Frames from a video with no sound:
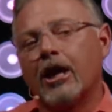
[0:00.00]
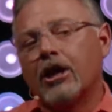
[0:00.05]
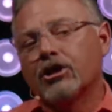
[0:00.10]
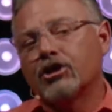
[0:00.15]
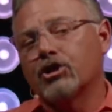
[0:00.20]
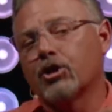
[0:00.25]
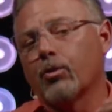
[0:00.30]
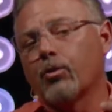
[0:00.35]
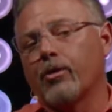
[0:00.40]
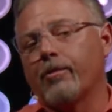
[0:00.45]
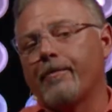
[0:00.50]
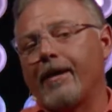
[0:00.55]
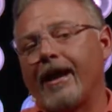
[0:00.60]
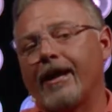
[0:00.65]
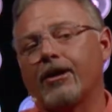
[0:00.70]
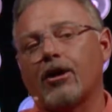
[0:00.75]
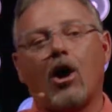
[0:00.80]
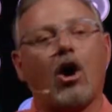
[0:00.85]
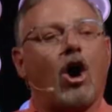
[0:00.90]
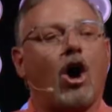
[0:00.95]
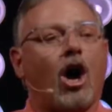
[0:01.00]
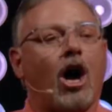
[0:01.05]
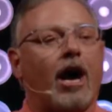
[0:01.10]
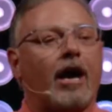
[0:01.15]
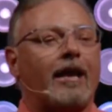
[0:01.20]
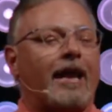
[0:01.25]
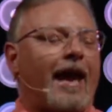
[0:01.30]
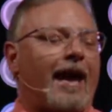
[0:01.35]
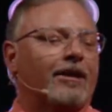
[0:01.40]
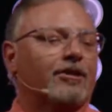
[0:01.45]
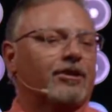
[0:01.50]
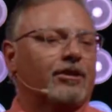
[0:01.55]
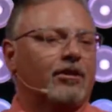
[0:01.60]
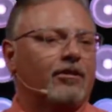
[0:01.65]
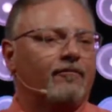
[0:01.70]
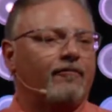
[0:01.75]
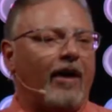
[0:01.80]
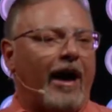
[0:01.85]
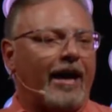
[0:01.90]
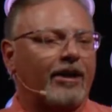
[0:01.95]
She'll remain on as an
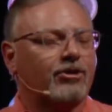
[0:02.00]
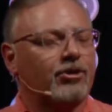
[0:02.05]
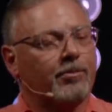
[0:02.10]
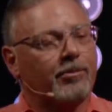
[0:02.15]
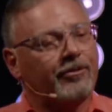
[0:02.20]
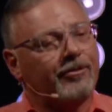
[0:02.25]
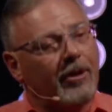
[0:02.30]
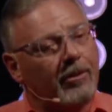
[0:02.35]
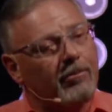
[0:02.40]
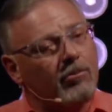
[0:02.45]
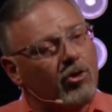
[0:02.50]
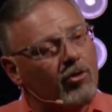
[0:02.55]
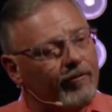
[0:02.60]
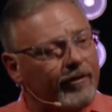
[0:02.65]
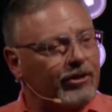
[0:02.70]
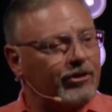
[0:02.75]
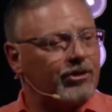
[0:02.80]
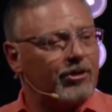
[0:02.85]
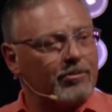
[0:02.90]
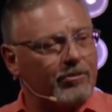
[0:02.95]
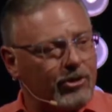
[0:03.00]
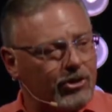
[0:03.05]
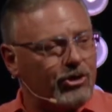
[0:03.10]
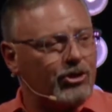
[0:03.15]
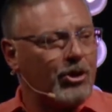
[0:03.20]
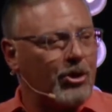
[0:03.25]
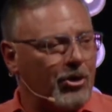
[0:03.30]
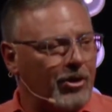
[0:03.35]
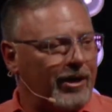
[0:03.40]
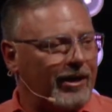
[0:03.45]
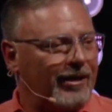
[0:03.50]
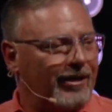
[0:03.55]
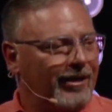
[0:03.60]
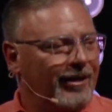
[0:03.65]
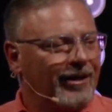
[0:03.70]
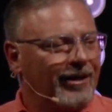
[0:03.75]
advisor, but they're moving to Missouri.